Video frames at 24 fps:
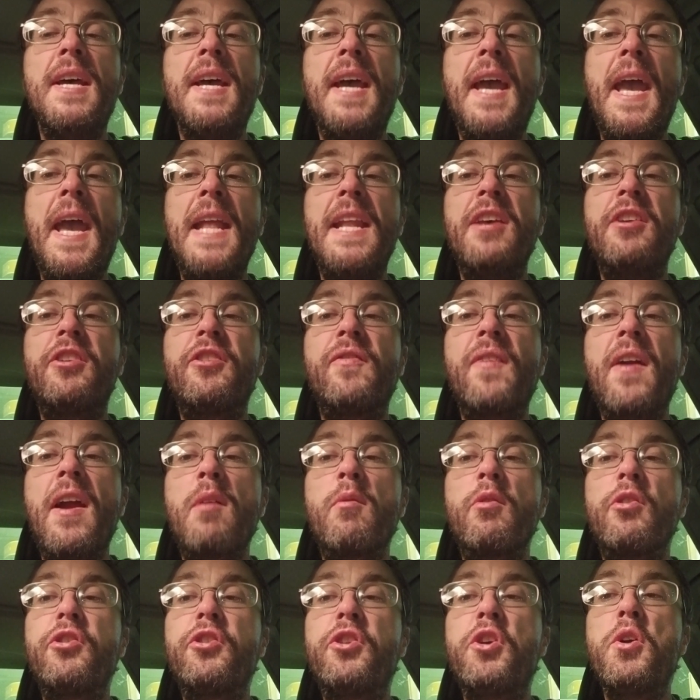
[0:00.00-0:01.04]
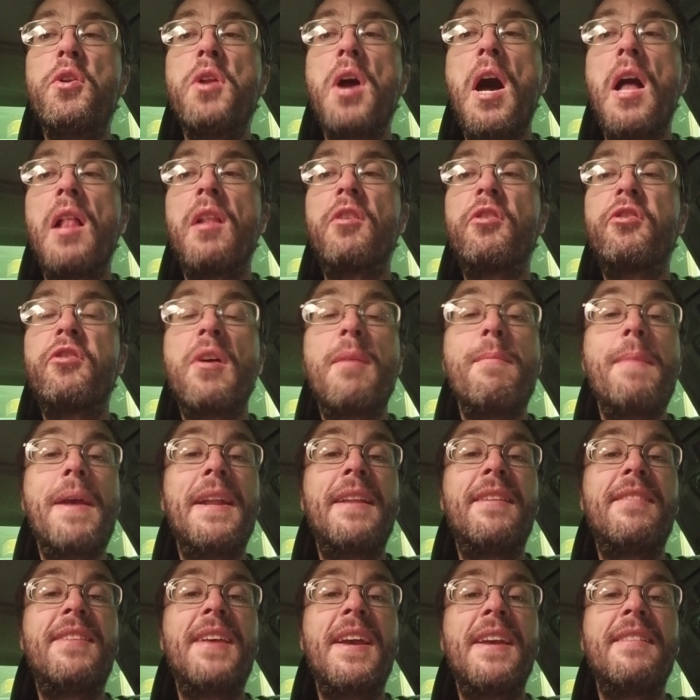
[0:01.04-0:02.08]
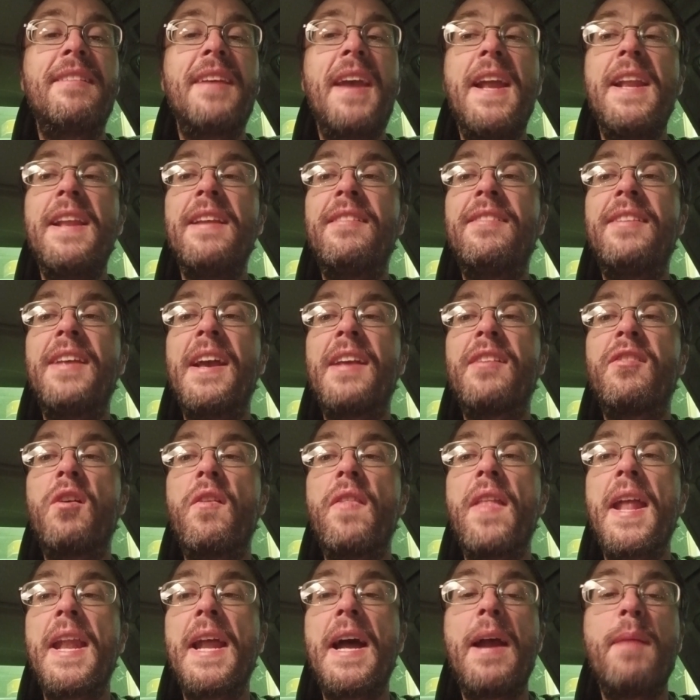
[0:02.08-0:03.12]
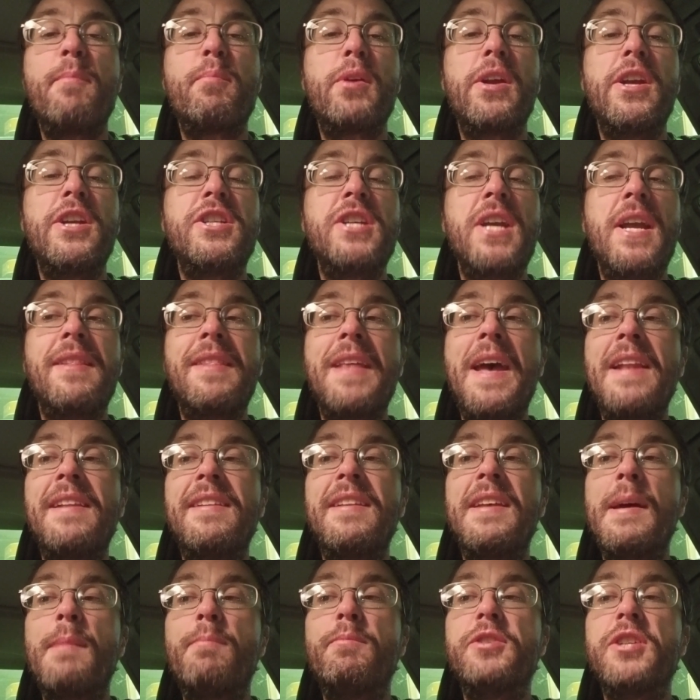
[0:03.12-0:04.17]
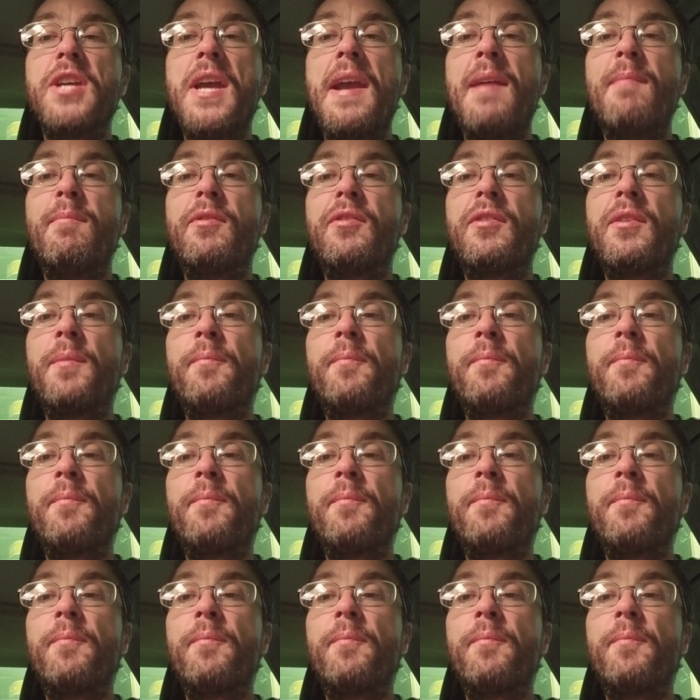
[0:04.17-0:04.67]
And his fare was $2, so I made $6.86 on that. I appreciate that tip, James.